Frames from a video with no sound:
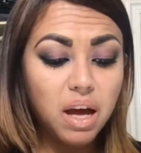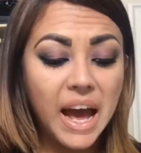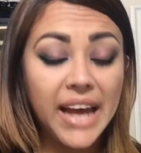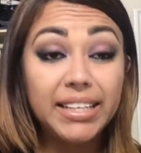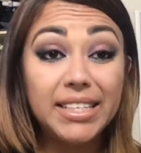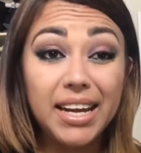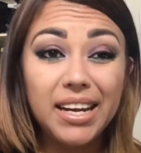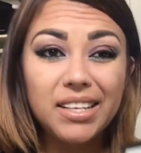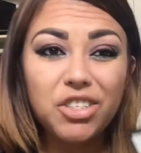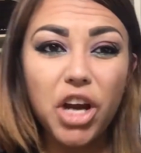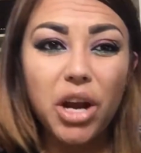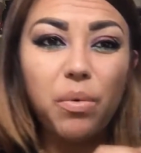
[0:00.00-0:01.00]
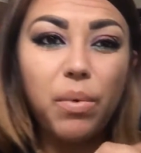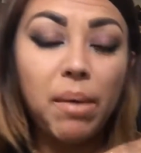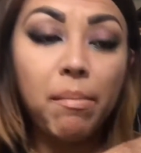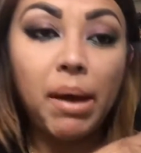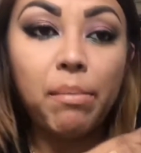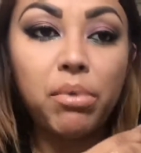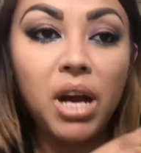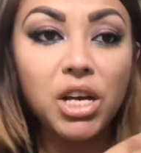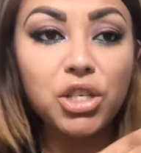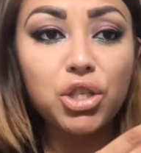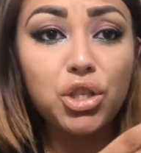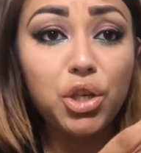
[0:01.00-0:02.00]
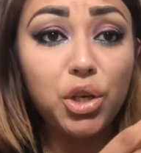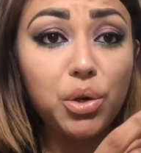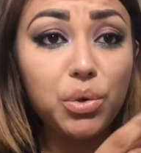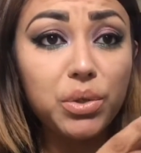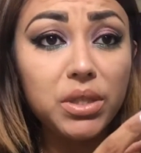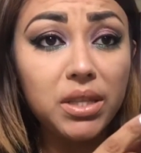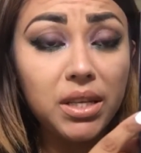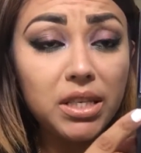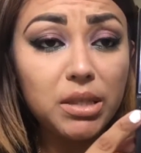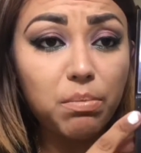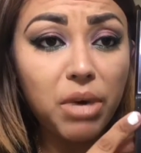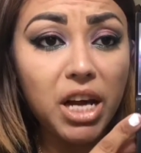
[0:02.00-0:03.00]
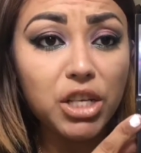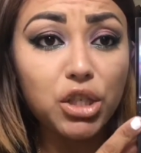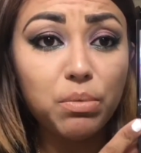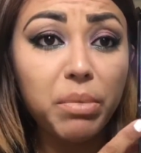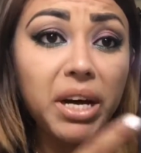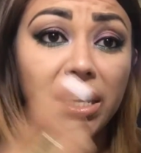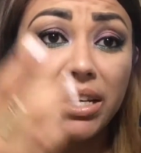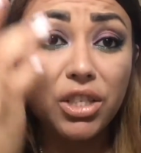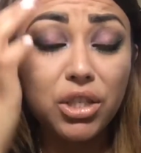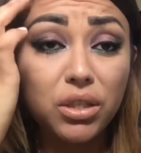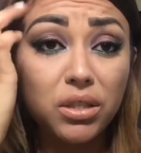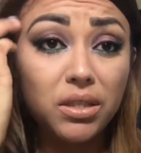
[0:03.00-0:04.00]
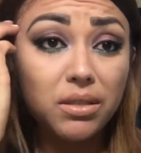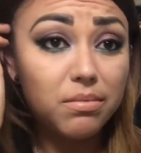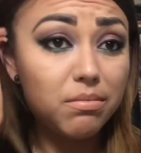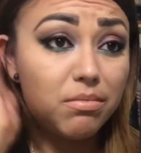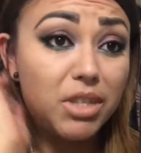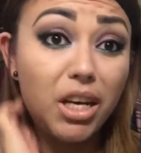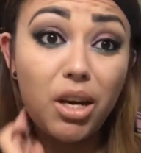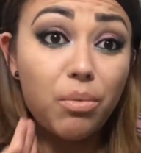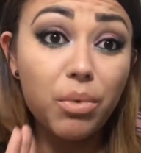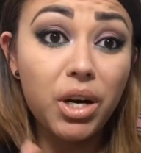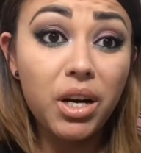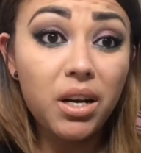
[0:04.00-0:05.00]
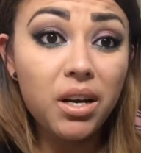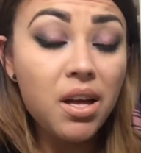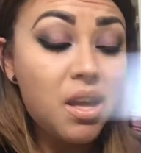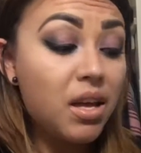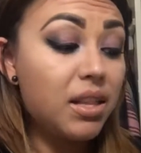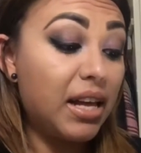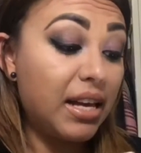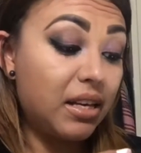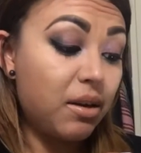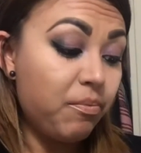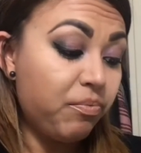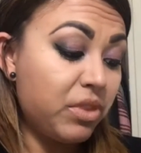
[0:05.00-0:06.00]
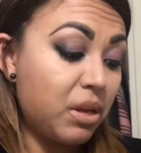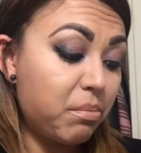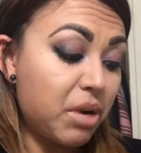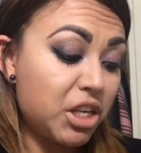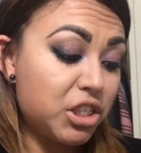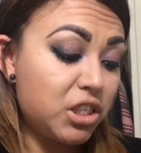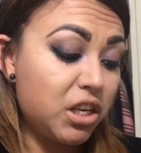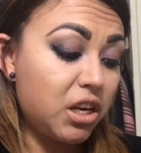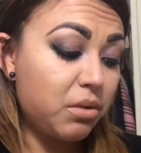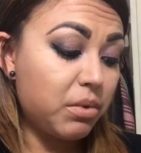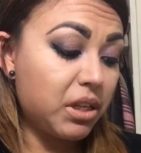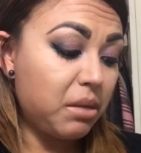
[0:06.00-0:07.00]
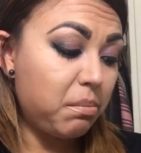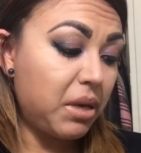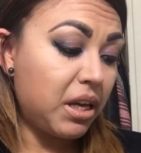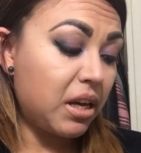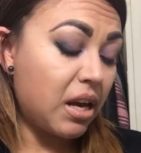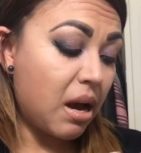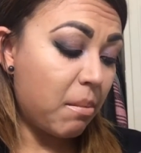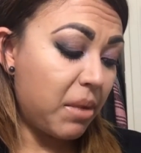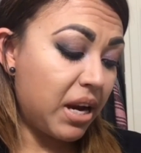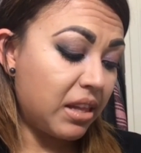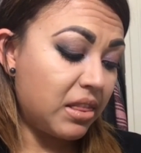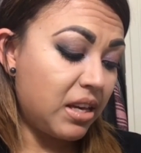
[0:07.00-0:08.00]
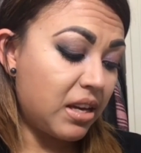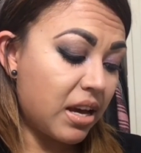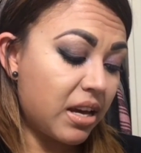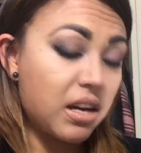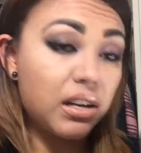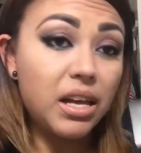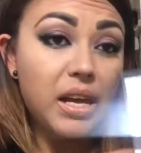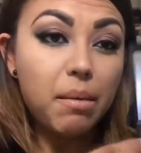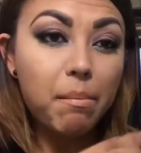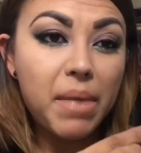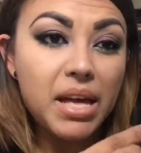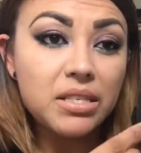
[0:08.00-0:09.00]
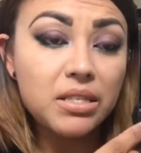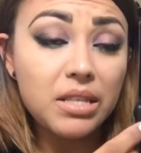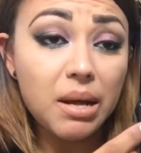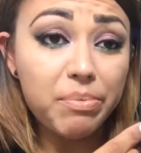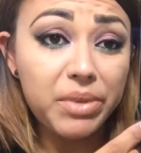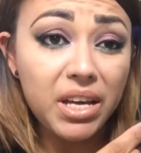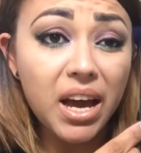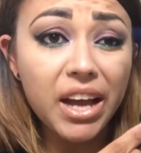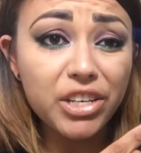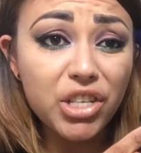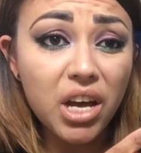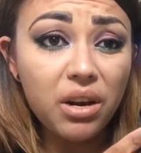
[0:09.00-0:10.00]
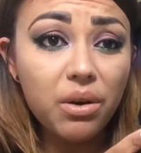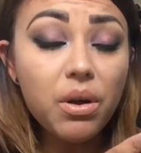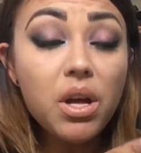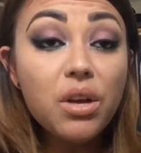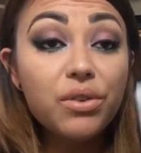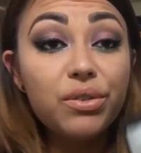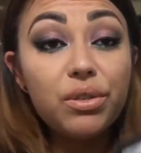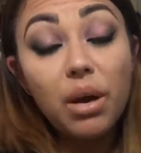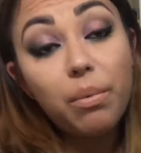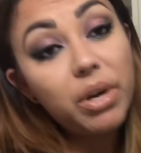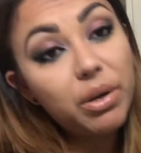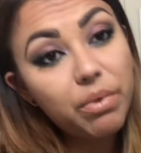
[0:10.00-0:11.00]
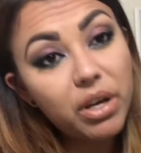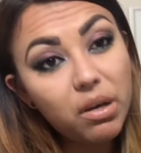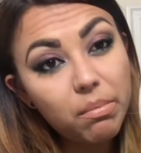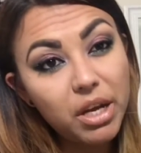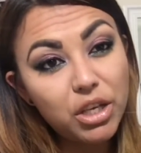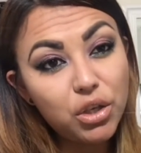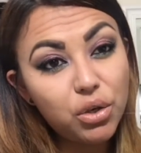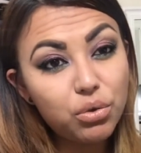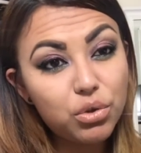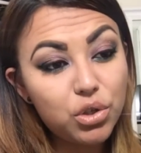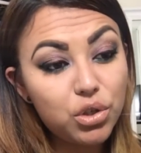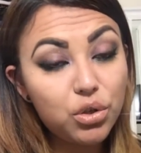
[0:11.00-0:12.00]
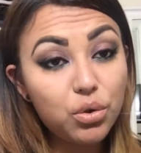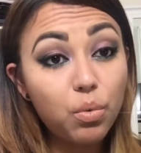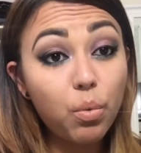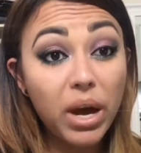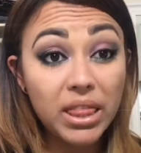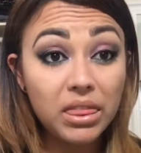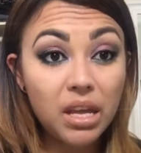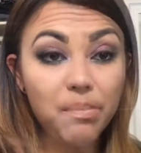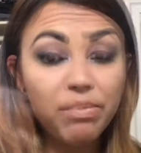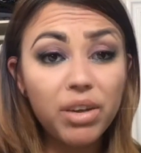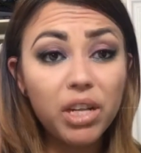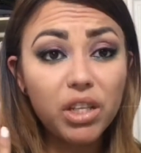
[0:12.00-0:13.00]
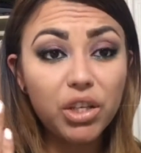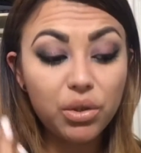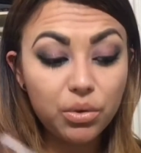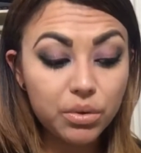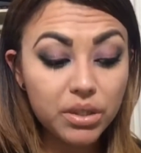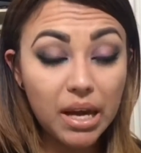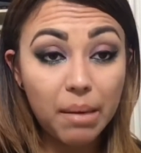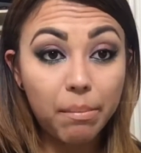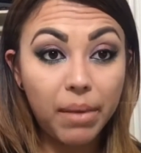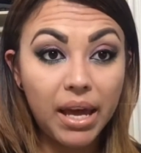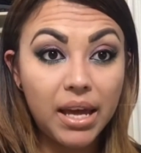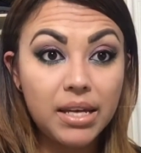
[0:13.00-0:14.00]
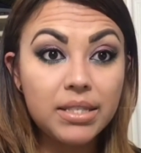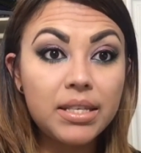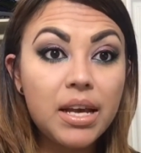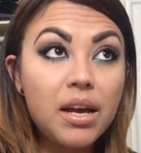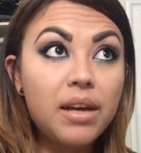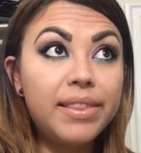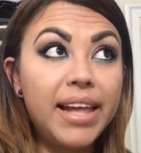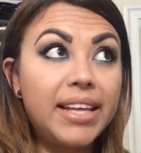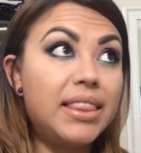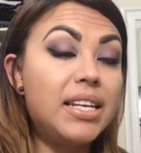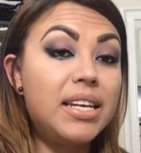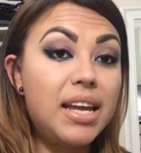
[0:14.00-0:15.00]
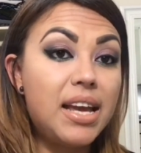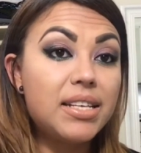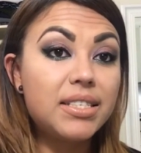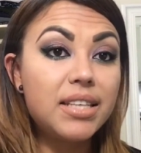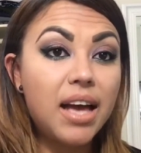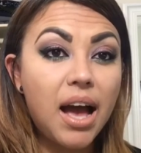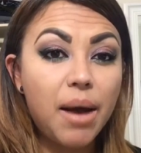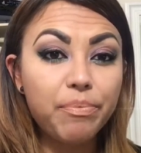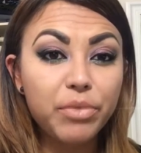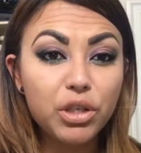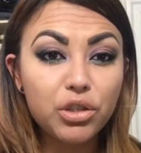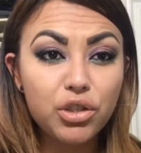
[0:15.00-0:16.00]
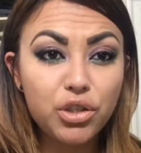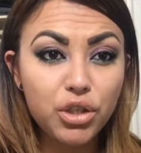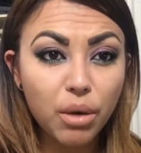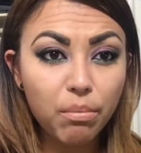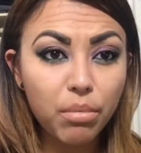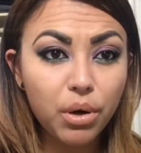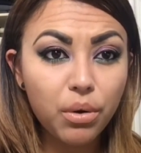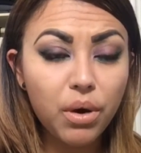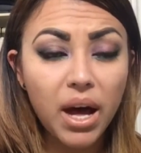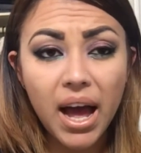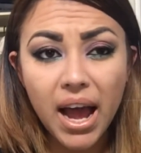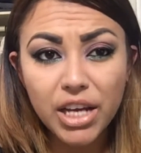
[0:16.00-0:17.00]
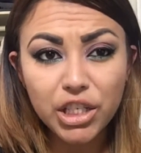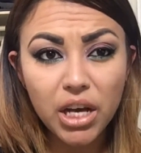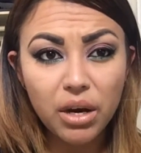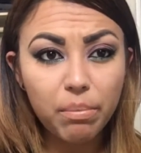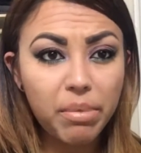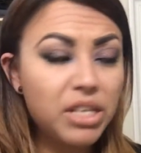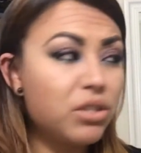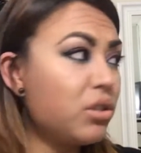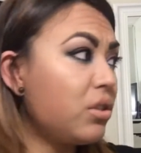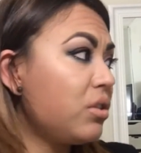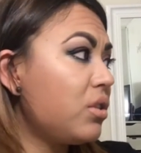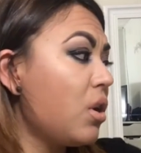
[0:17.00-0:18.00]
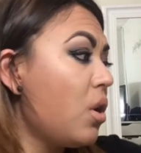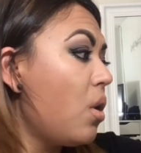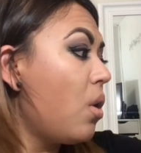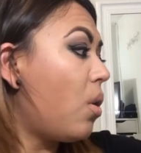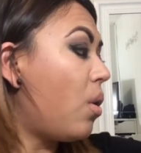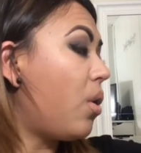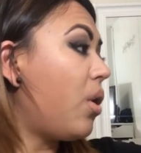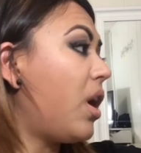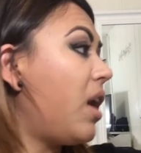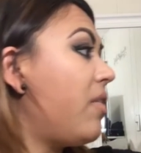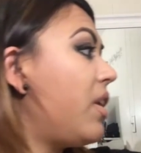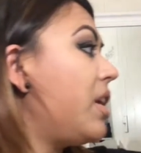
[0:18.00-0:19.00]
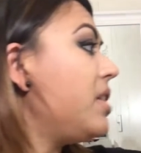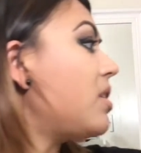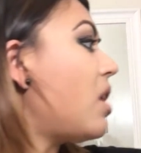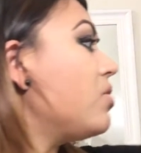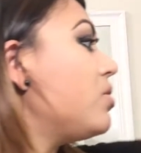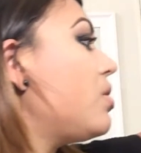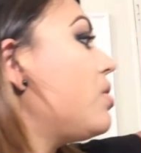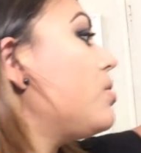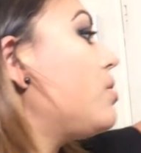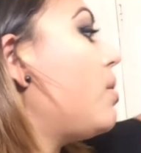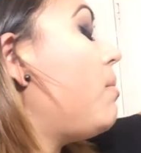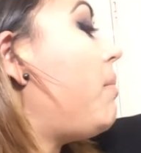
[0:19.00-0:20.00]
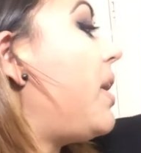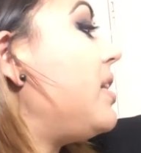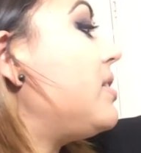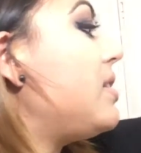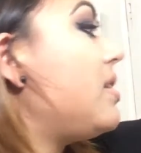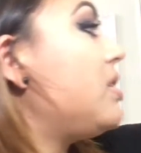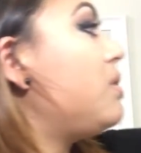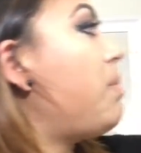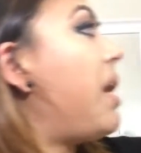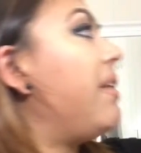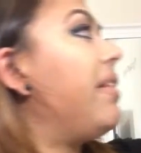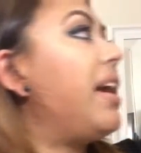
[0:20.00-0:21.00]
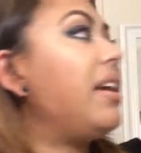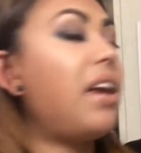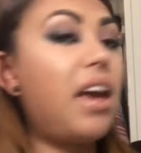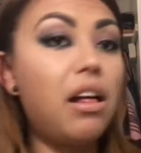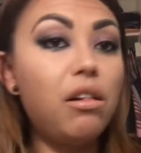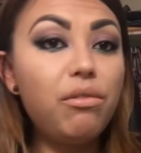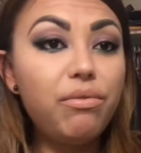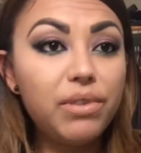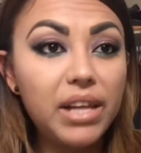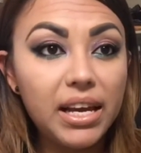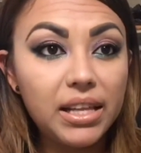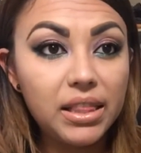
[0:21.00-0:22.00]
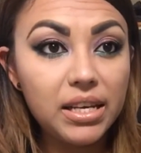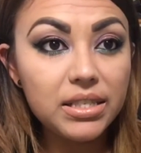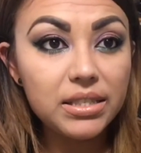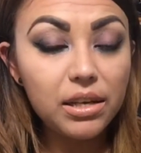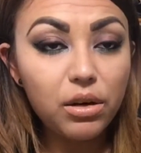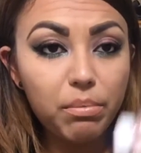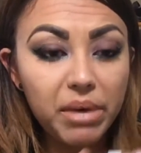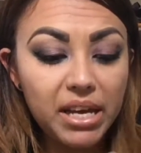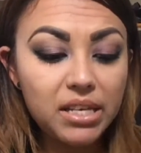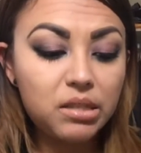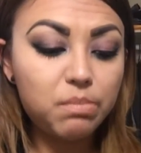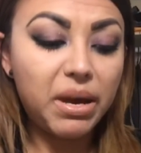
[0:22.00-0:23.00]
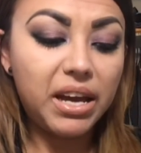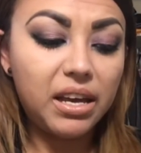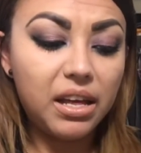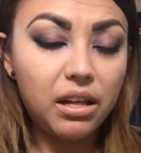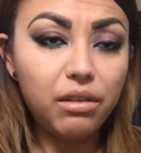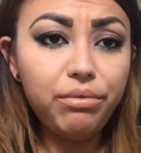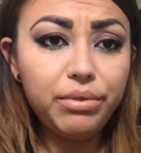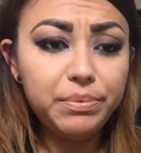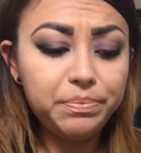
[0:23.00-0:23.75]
I did try to wet my brush to use this brush, but it just didn't work. Like the brush didn't really pick it up, and I think I kind of like messed up the eyeshadow. So I wouldn't recommend you to wet them. Definitely use a base like the NYX jumbo eyeshadow pencils, or there is also some bases by like e.l.f., like this little base by e.l.f.